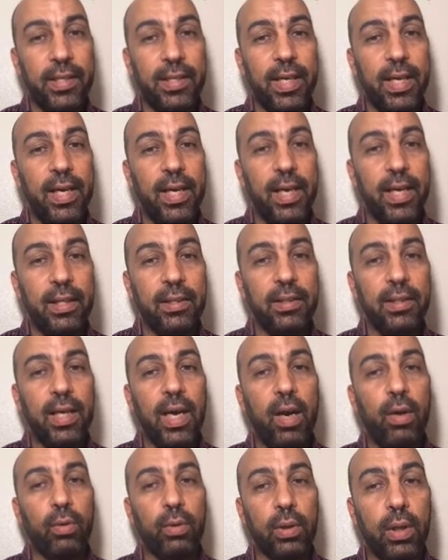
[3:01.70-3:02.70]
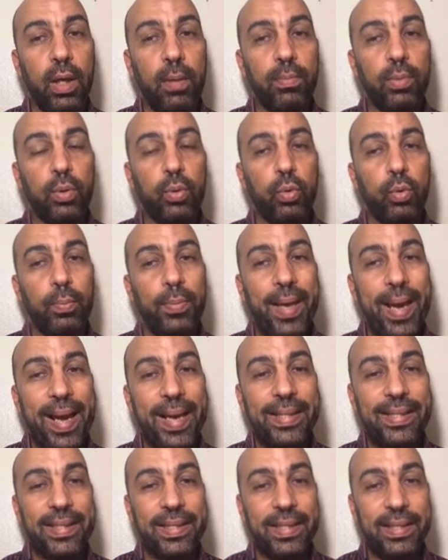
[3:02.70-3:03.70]
the learning outcomes to be
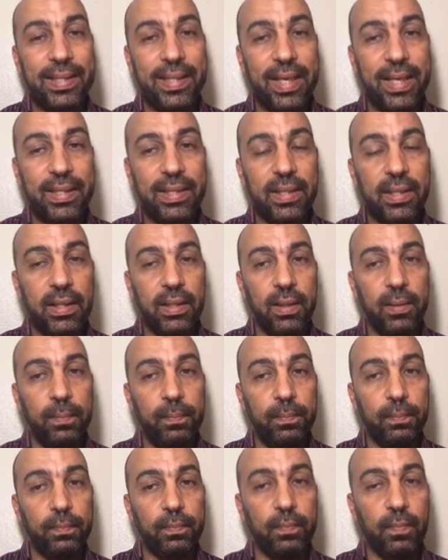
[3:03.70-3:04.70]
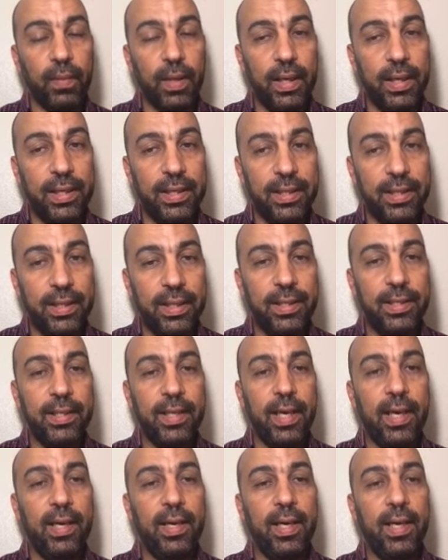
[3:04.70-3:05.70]
assessed in this
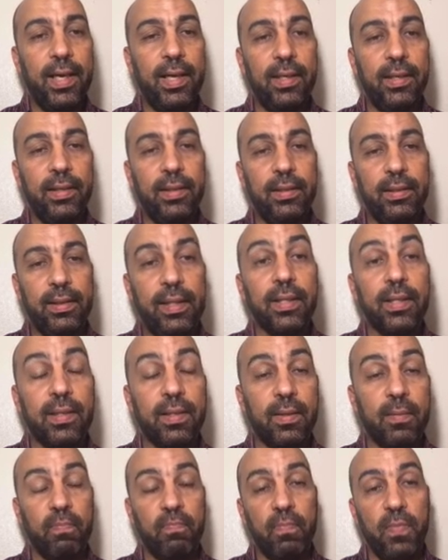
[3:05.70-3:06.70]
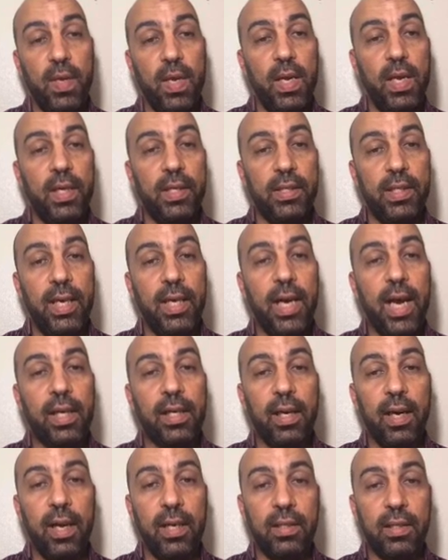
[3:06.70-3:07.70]
test. Then
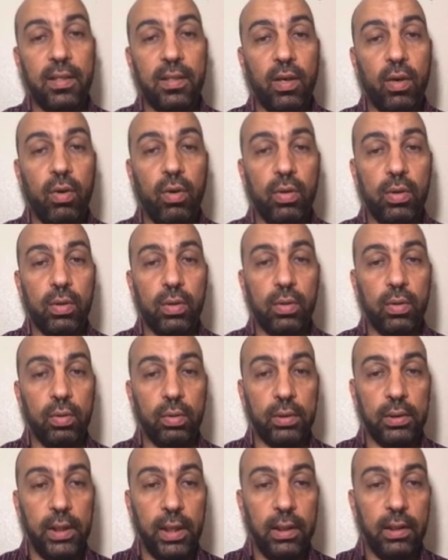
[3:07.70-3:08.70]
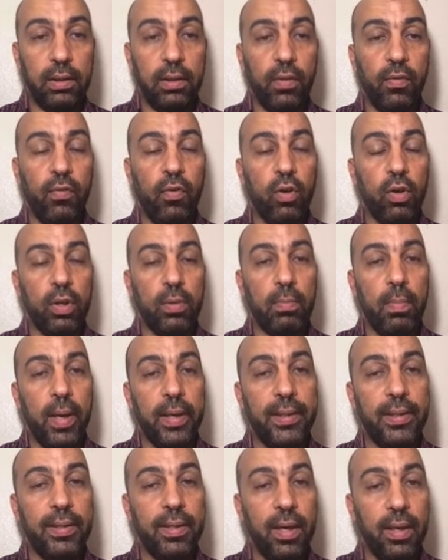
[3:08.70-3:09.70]
analyzing the course content, followed by
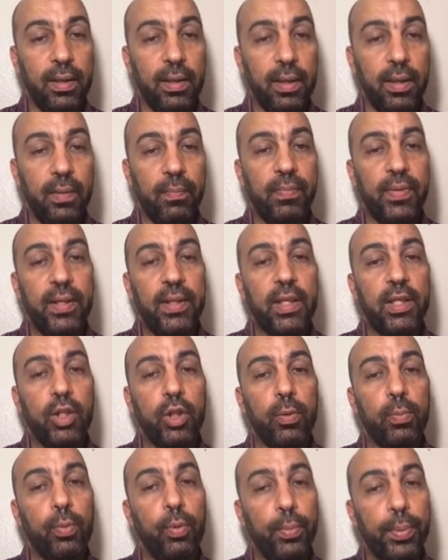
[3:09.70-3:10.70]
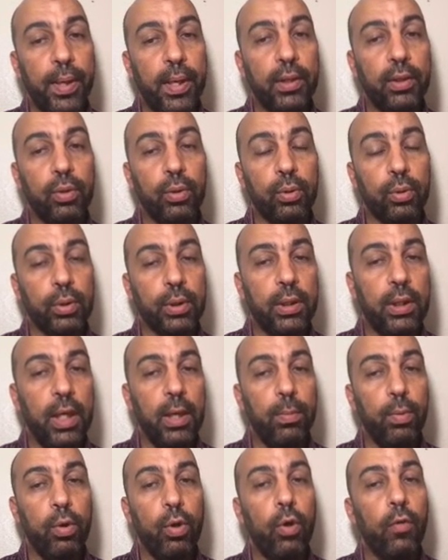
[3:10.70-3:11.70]
designing the test blueprint or
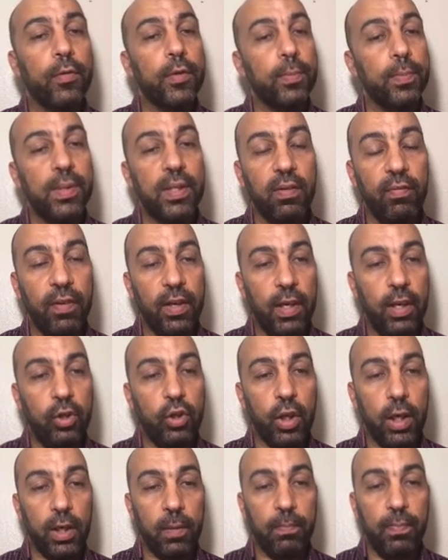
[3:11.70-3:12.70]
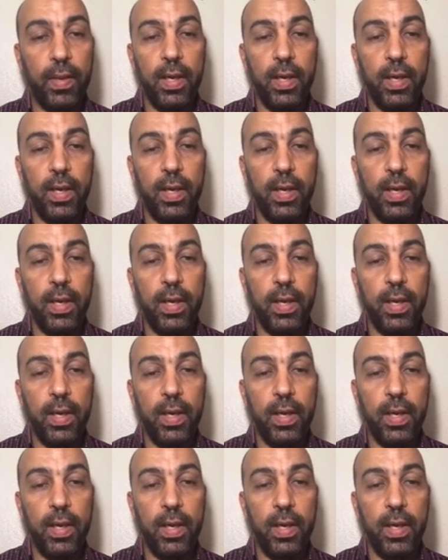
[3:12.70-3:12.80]
table of specification.